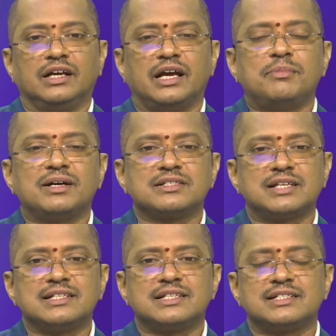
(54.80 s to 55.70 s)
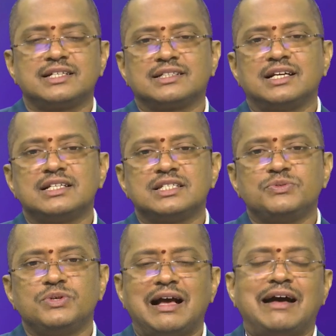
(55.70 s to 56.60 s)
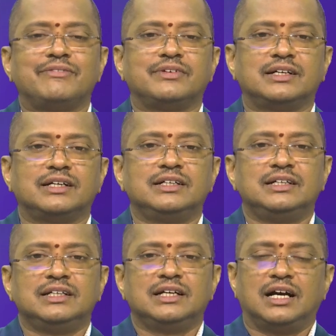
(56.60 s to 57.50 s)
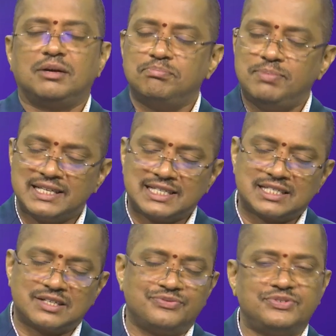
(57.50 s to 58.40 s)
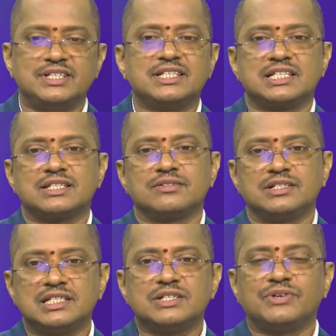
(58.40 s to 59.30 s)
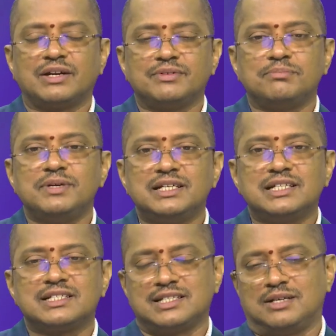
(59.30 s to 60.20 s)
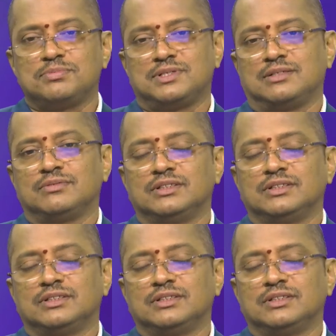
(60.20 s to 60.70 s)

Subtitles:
Among science and technology, we have basics of physics is one of the major chapter.